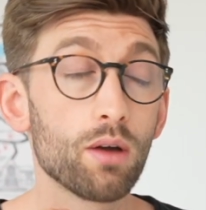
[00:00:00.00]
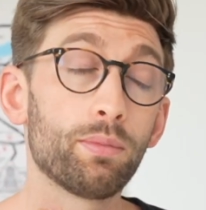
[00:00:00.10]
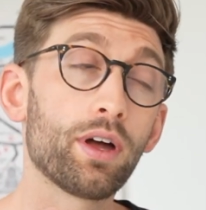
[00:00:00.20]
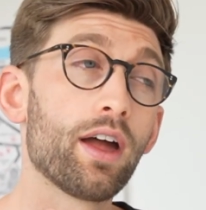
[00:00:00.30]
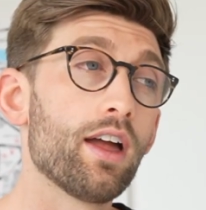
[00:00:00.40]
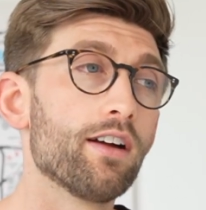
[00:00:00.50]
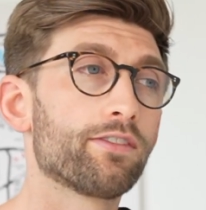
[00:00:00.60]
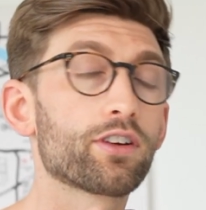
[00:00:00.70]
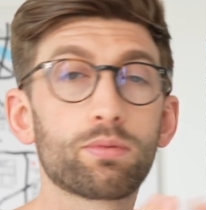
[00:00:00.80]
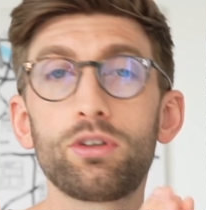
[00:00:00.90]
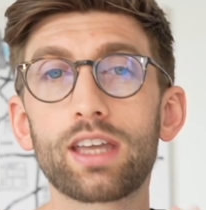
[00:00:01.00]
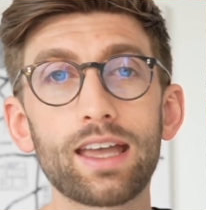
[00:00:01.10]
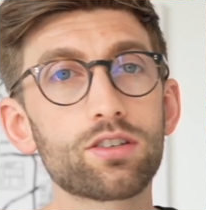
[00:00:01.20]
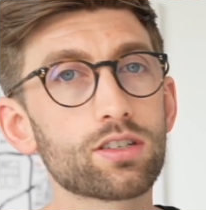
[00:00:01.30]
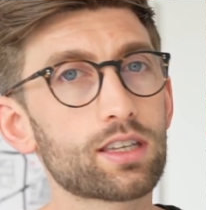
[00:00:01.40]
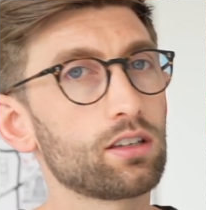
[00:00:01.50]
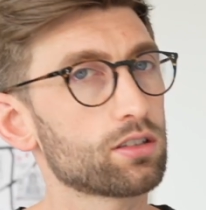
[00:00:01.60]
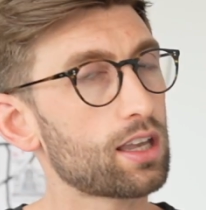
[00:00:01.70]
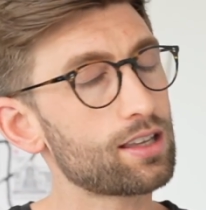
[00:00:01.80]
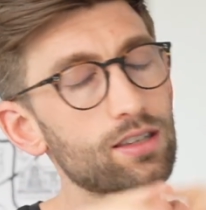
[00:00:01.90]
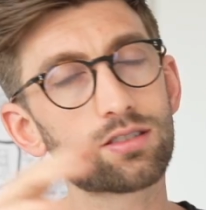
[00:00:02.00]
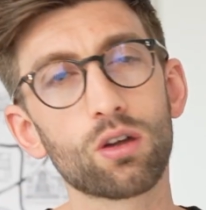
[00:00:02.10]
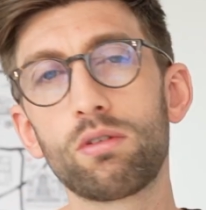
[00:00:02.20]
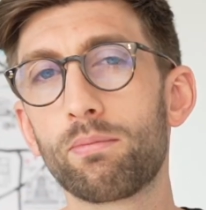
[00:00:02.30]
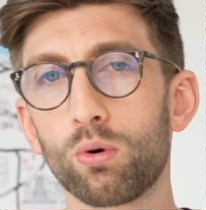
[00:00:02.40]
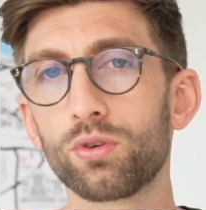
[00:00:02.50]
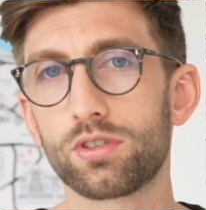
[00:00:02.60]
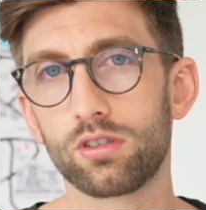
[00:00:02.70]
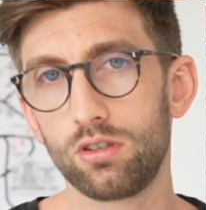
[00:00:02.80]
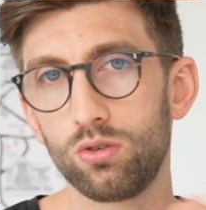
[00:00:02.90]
But for communication skills, it is so important.